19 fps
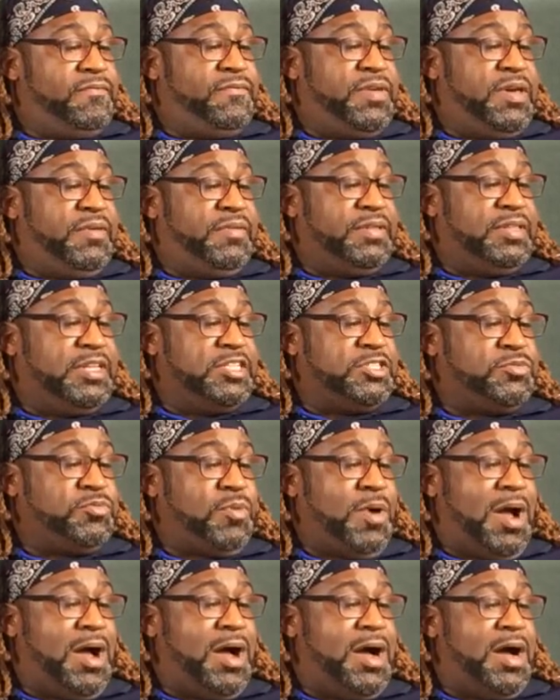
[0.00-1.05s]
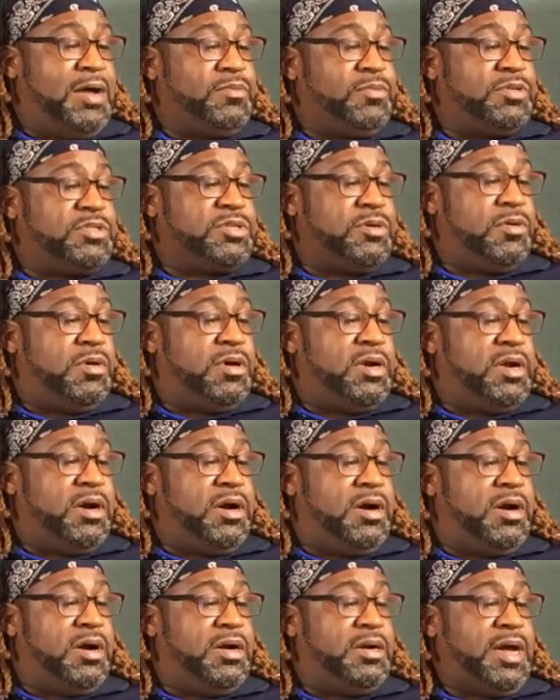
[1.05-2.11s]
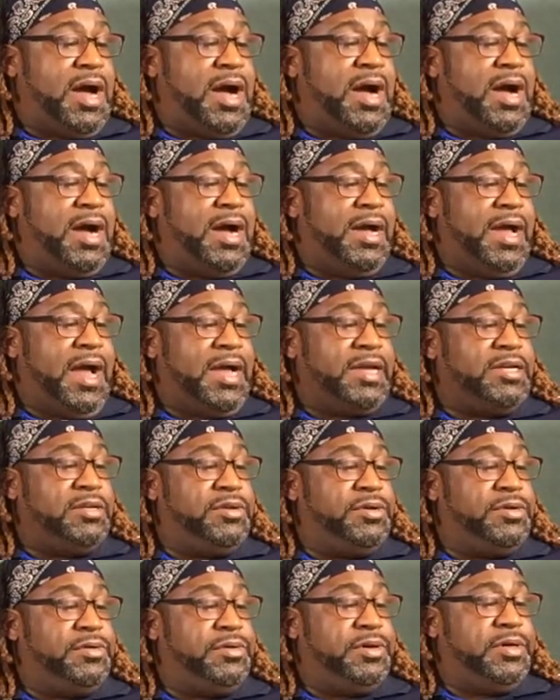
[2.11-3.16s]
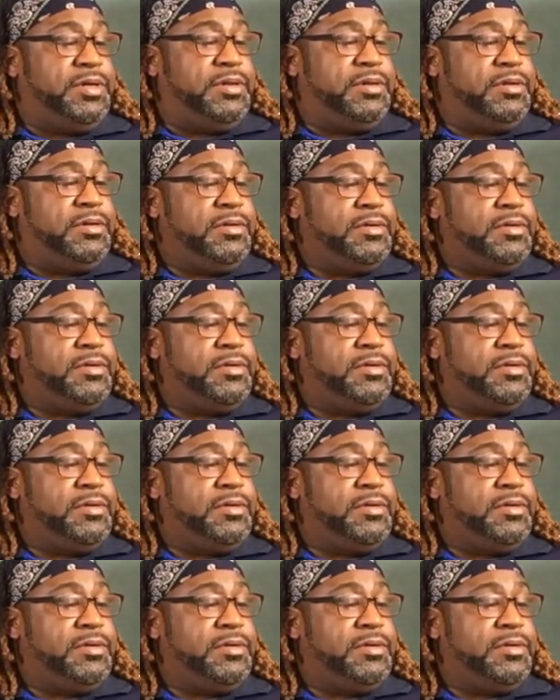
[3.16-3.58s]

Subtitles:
Vivilous Rod, what's going on? Hi, how you doing?